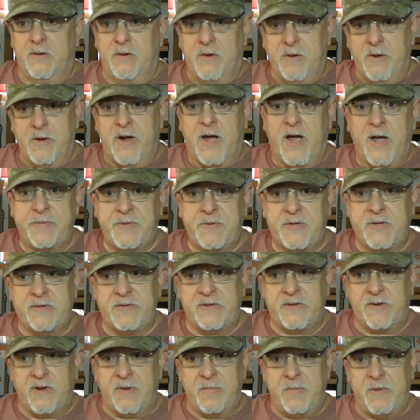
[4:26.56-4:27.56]
good
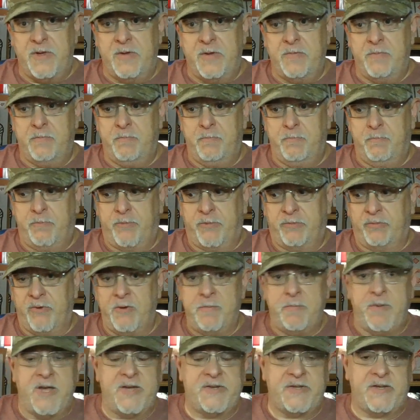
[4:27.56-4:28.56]
options. I mean, there are
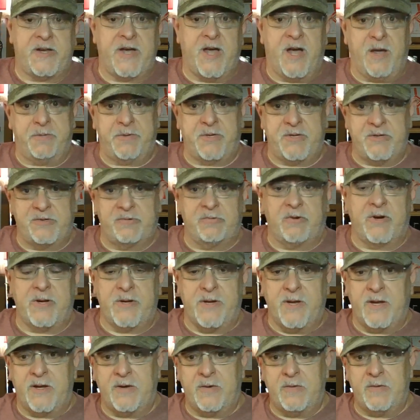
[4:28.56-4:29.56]
3 basic options
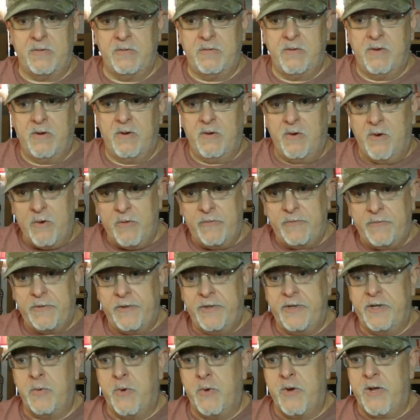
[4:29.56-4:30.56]
right now.
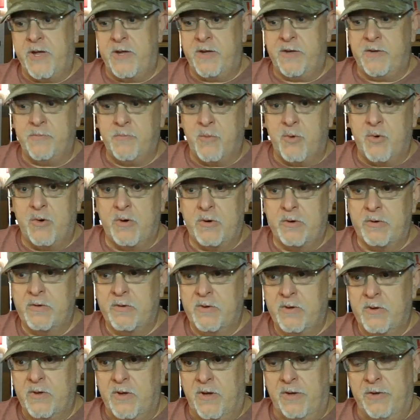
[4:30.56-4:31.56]
Hopefully they will add more.
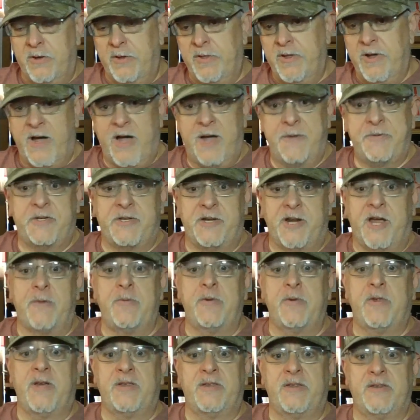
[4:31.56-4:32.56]
Another option I
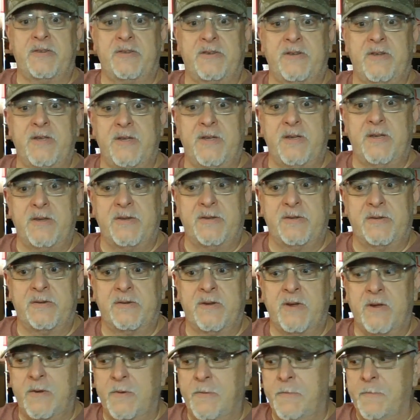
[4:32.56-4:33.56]
would like to see is
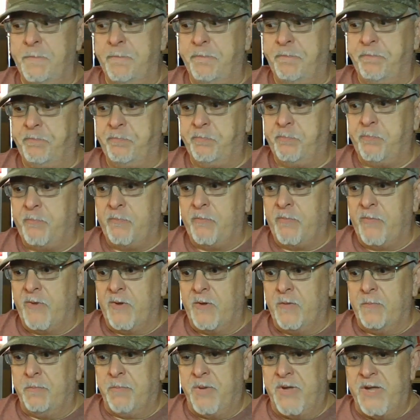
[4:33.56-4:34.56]

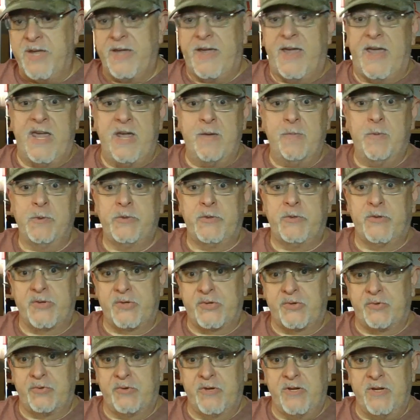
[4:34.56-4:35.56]
being able to
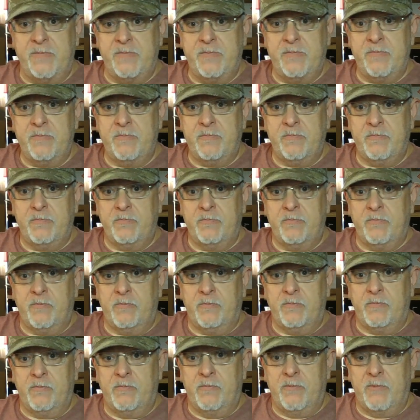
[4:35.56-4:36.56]
stream
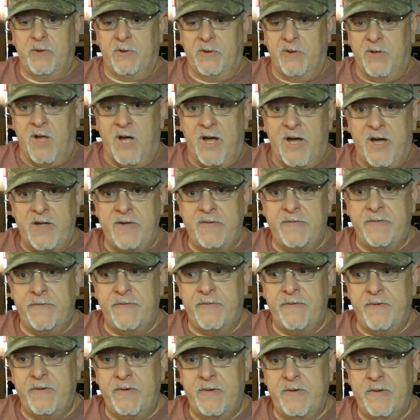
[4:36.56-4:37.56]

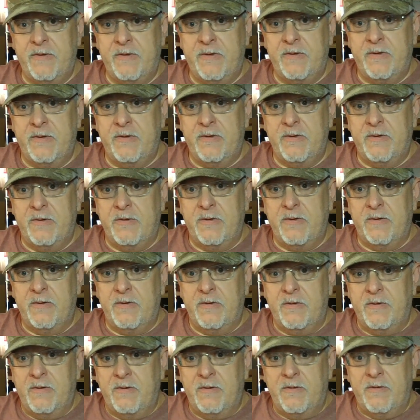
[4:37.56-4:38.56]
live
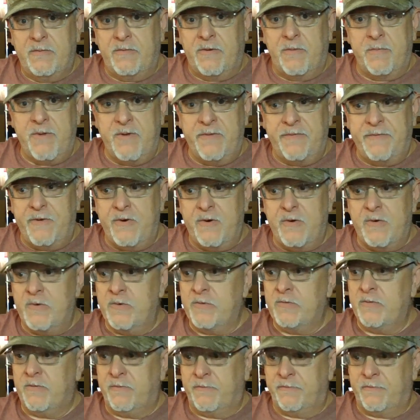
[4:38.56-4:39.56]
from your
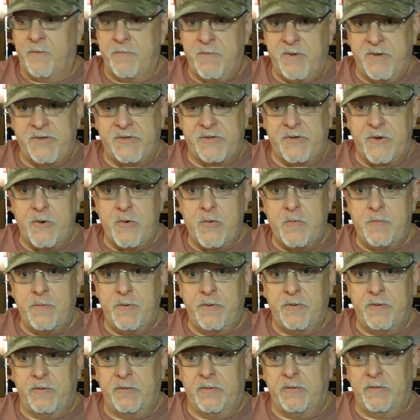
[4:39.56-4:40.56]
phone, from your
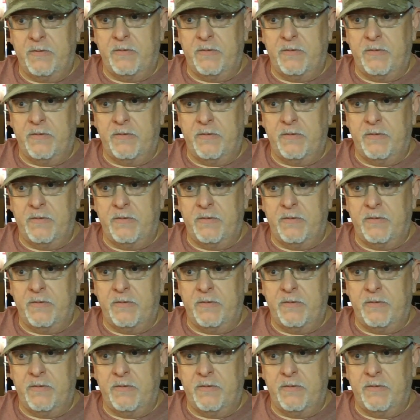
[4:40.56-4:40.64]
scope.